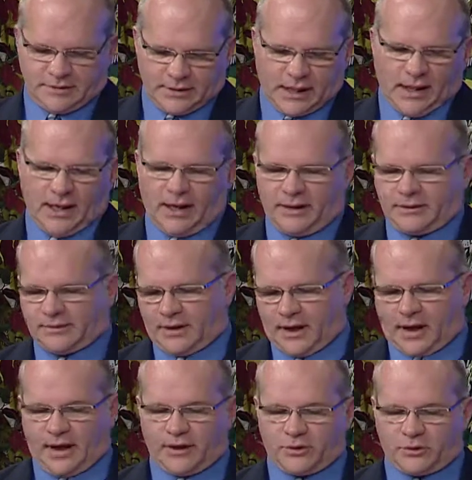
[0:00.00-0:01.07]
Yeah,
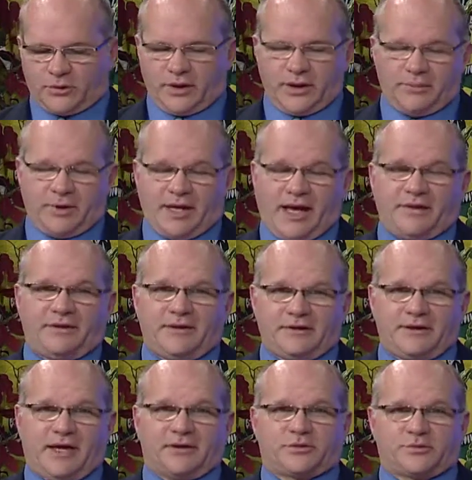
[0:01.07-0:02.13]
I agree, but I
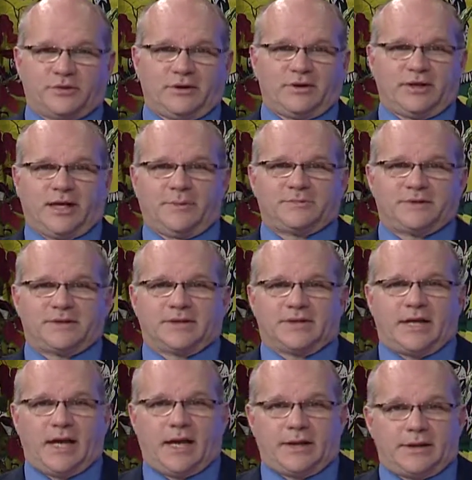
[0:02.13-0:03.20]
think that's really up to the
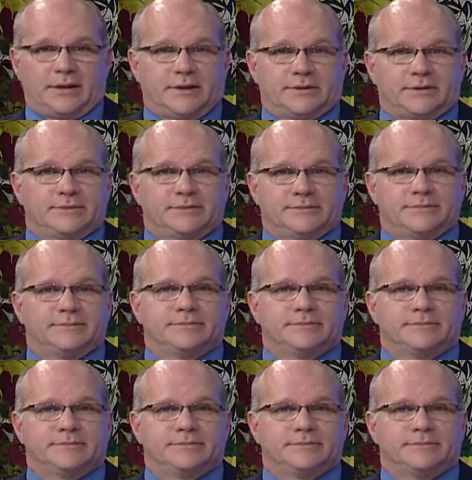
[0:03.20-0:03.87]
candidates.